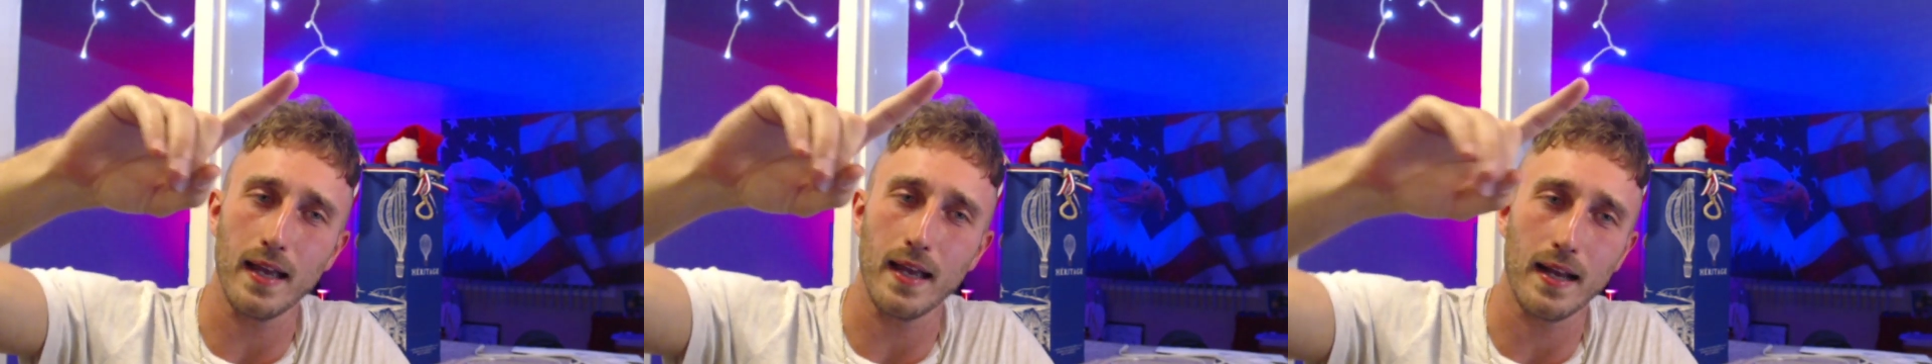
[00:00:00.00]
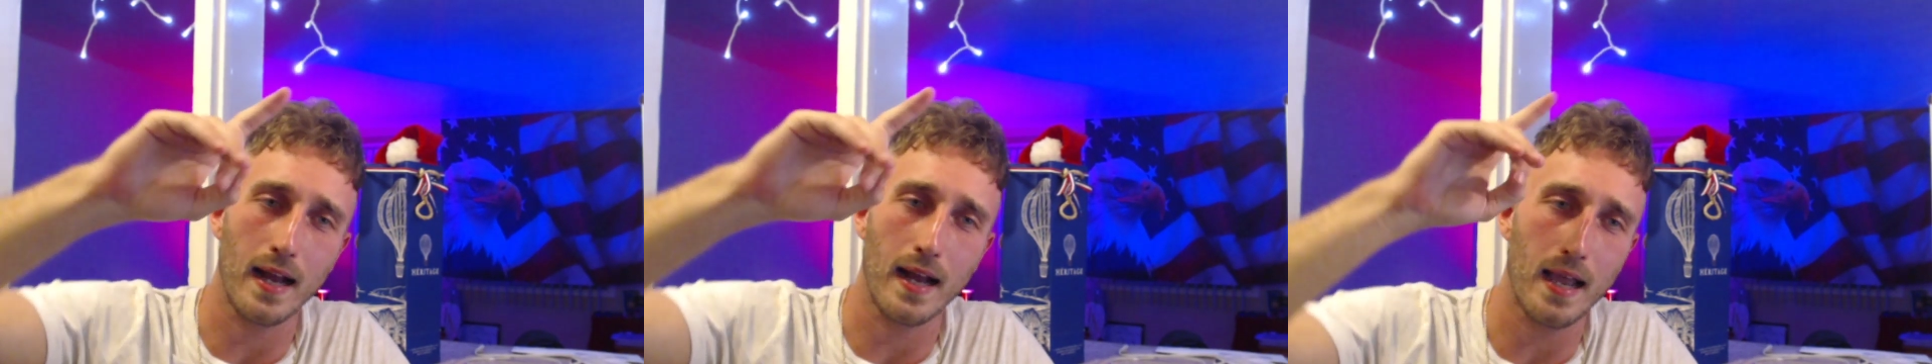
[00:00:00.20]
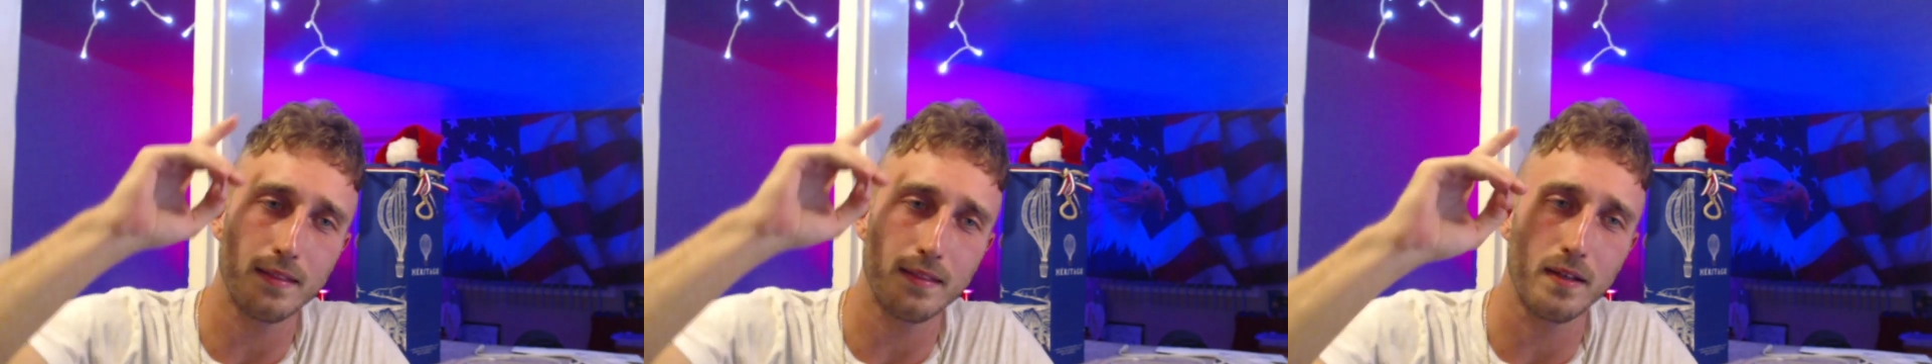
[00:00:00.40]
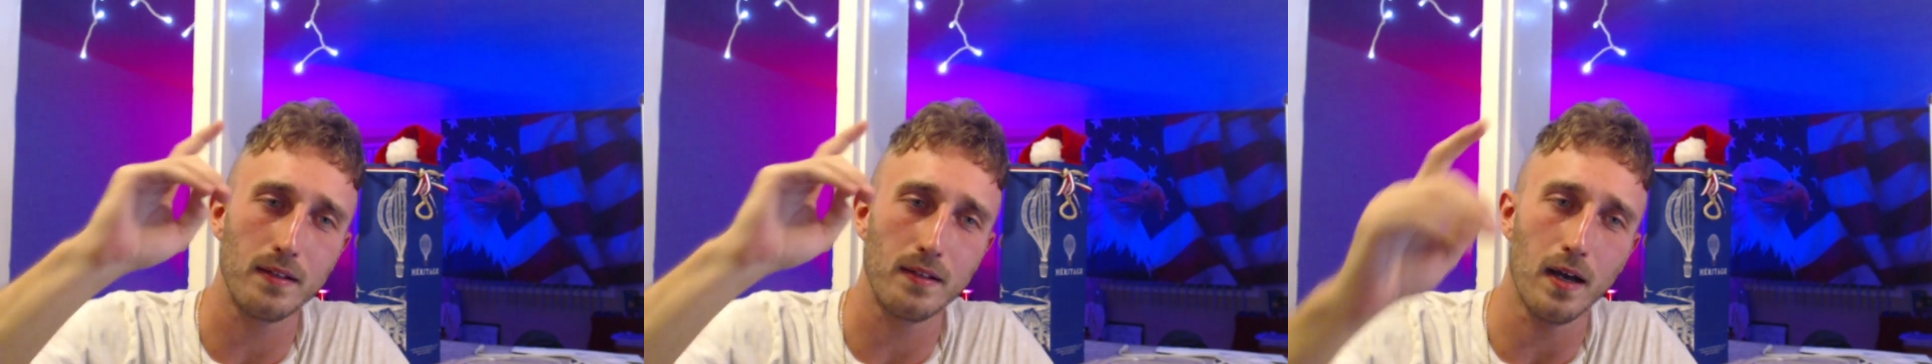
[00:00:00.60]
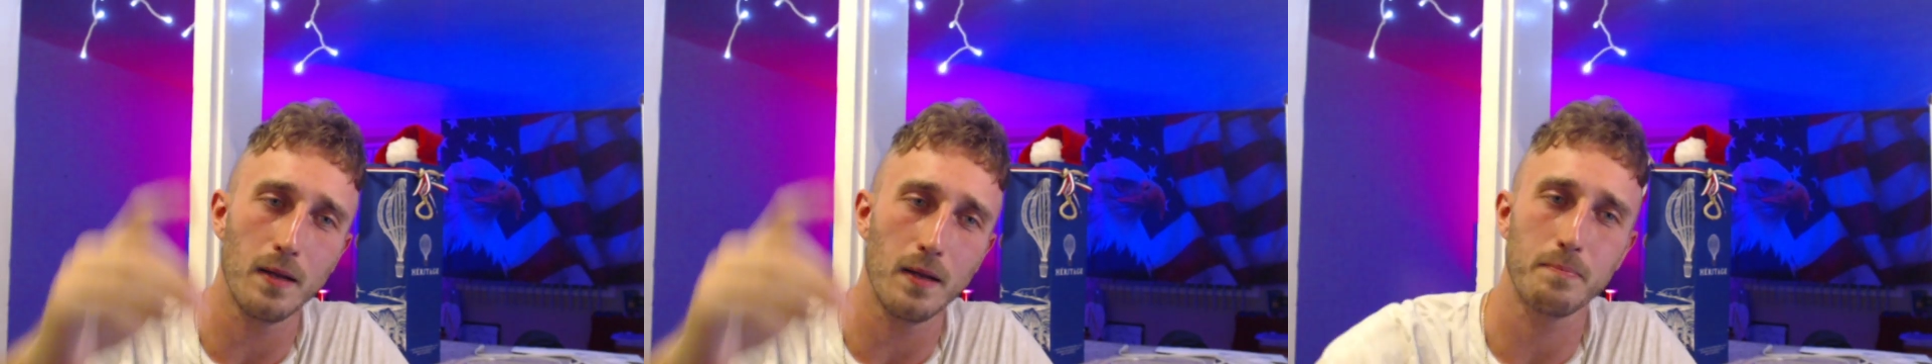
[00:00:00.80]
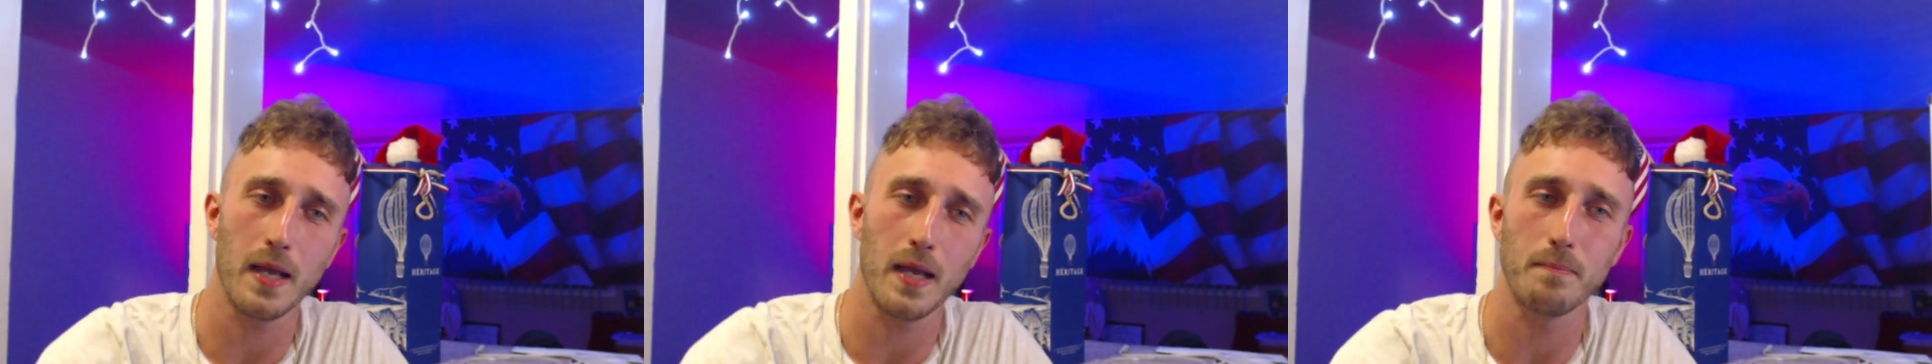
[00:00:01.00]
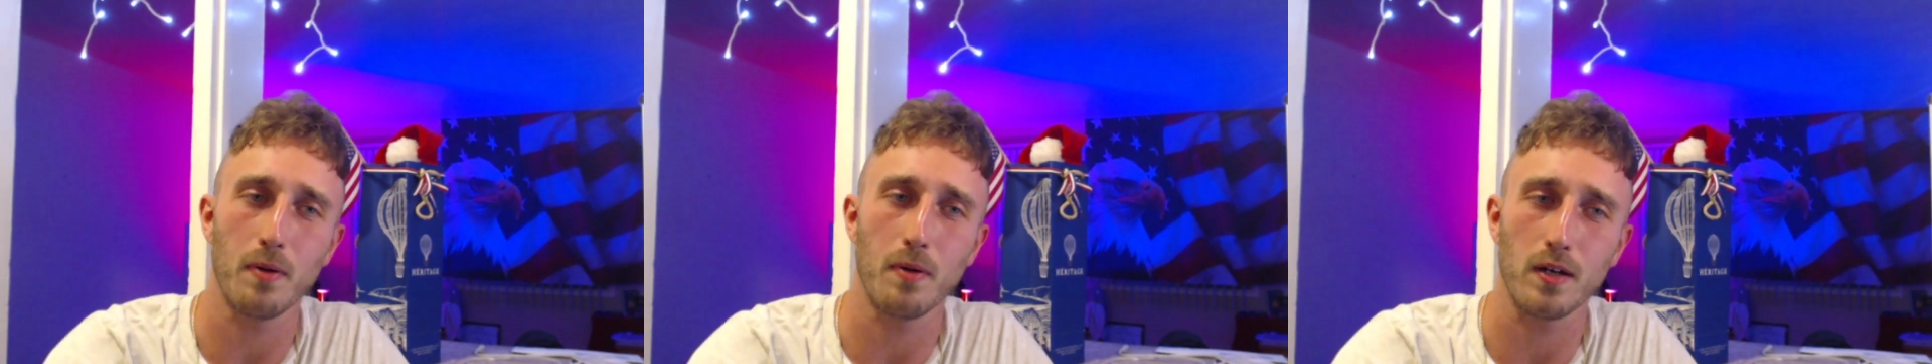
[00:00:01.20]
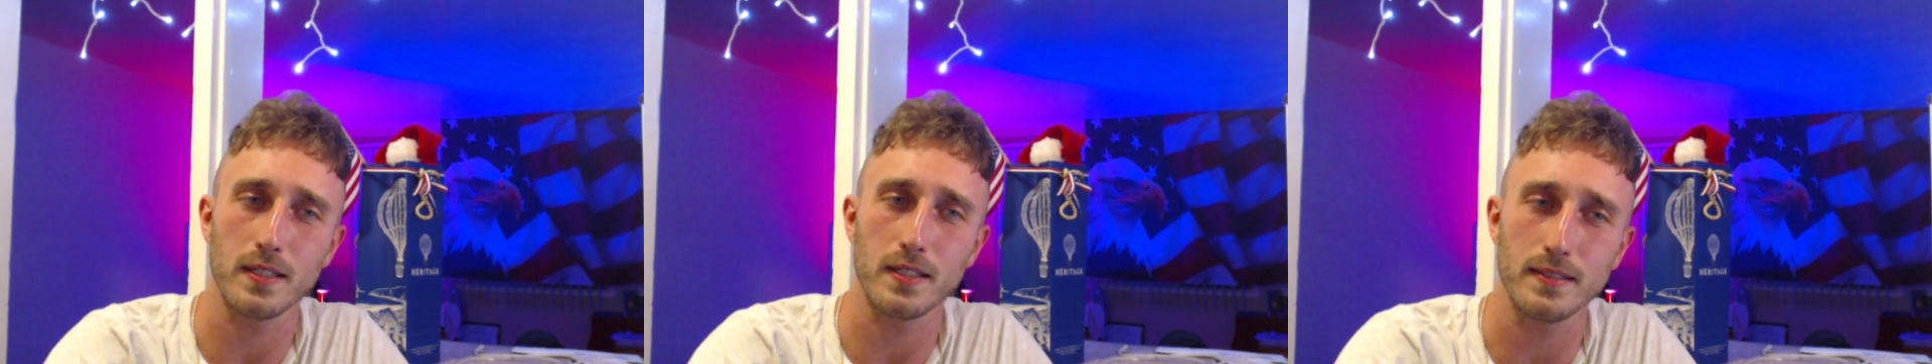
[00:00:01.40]
and I had the unpaid
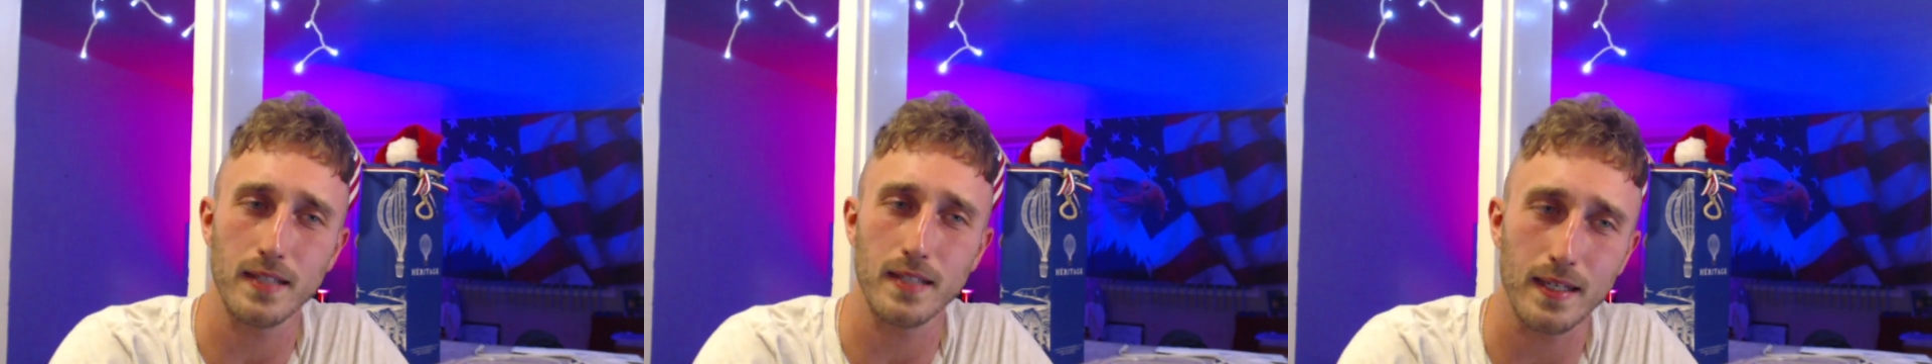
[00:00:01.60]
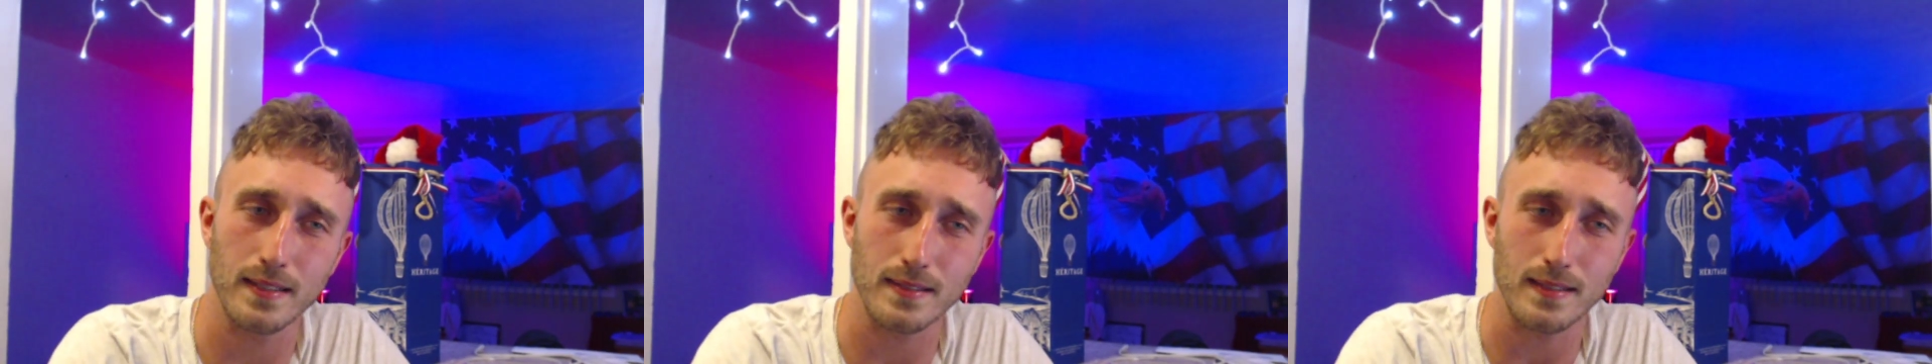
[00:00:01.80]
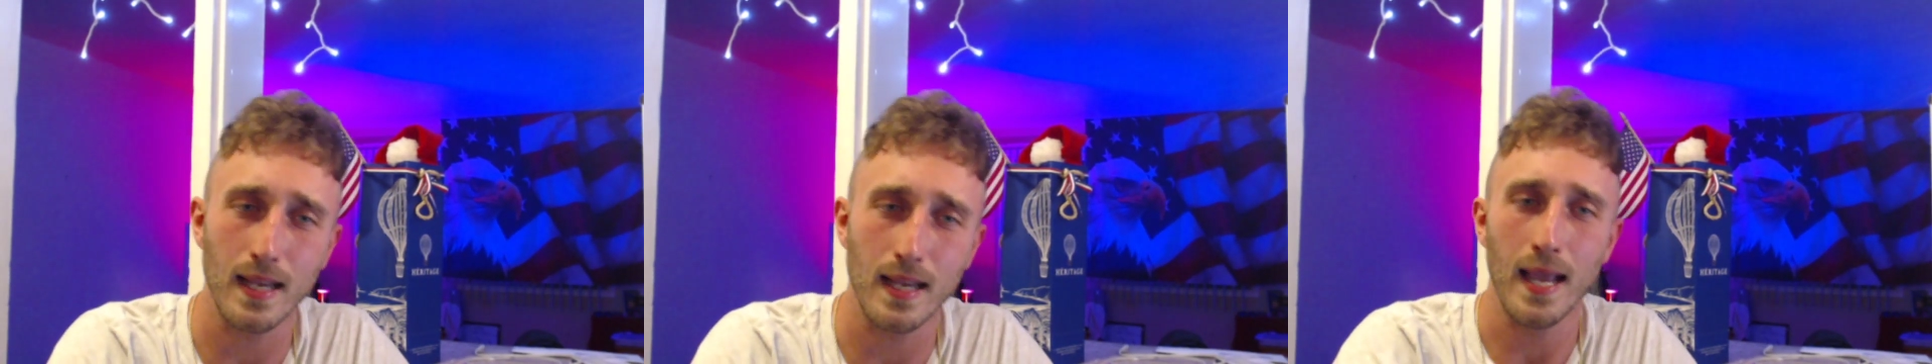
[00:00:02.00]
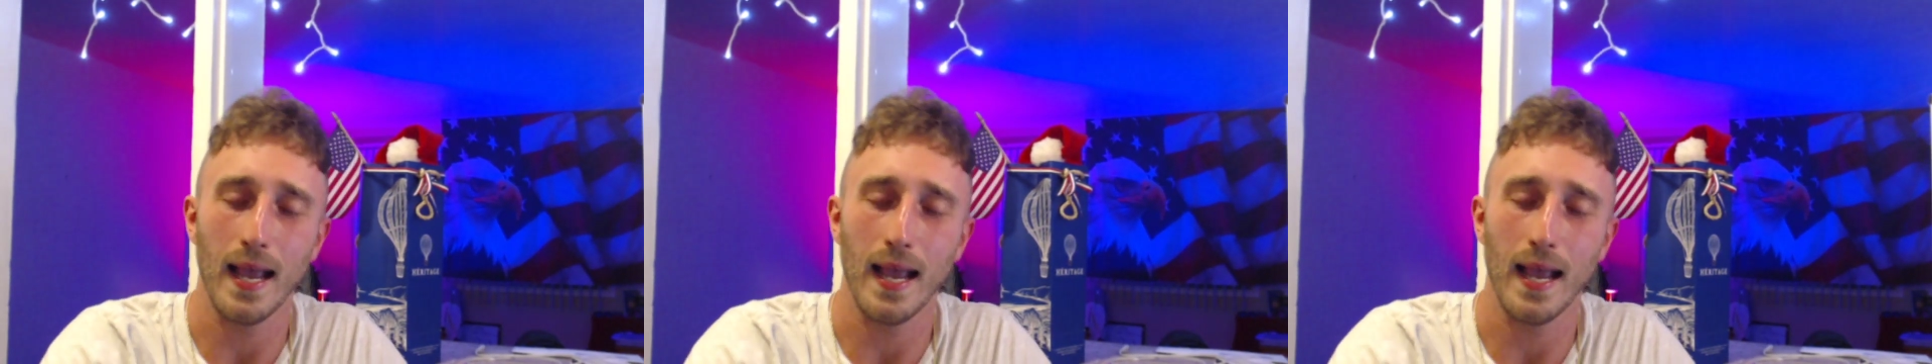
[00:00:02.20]
parking tickets,